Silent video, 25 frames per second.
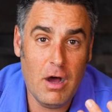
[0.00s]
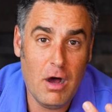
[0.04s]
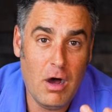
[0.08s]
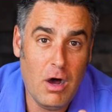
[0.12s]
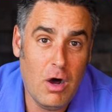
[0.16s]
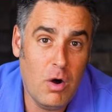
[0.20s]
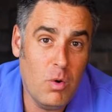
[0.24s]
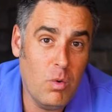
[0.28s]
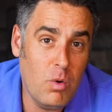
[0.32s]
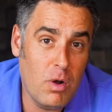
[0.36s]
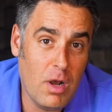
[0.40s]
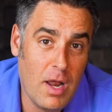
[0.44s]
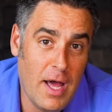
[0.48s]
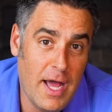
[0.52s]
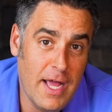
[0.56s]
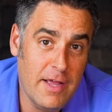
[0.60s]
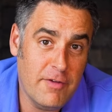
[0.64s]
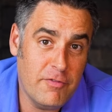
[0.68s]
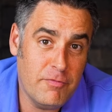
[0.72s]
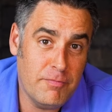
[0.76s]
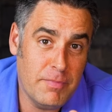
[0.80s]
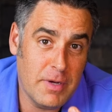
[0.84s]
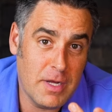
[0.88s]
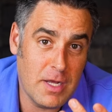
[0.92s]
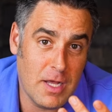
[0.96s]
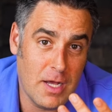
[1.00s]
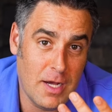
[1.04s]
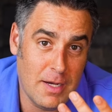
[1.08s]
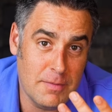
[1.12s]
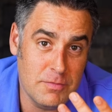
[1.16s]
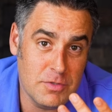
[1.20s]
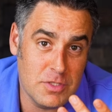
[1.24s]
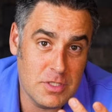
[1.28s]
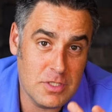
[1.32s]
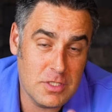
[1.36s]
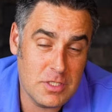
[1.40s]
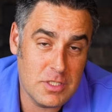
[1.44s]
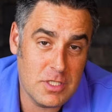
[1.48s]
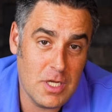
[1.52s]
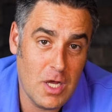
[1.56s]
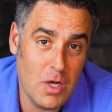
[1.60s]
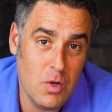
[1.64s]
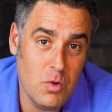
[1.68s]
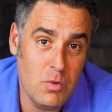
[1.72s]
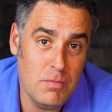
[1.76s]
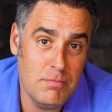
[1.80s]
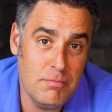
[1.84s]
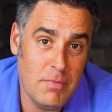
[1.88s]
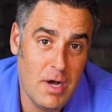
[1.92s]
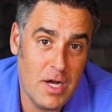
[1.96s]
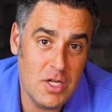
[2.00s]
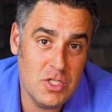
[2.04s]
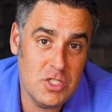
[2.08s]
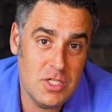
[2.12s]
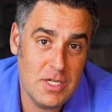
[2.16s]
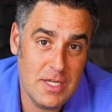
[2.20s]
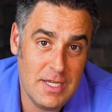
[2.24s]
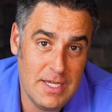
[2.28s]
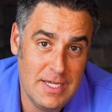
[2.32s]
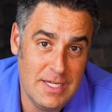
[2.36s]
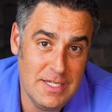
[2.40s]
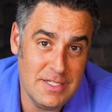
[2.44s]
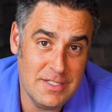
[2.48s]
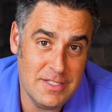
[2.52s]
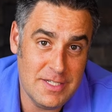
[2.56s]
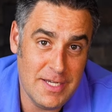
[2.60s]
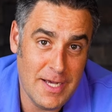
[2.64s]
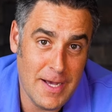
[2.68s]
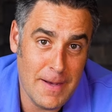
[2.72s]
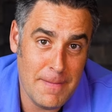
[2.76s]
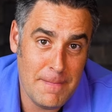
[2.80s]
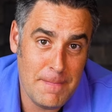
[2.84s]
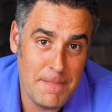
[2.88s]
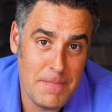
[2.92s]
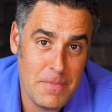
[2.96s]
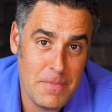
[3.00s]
our whole life becomes so much easier.